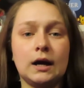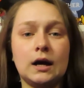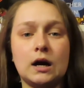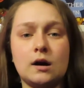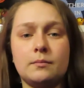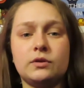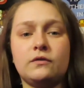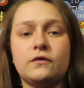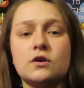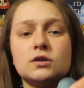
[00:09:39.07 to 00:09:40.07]
The
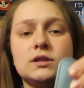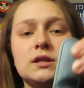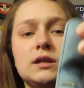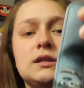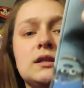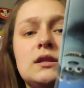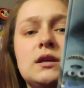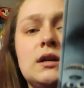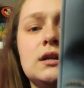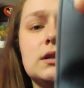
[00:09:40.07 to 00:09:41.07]
first is
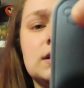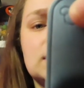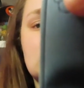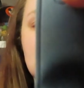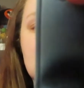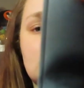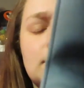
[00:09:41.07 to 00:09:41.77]
this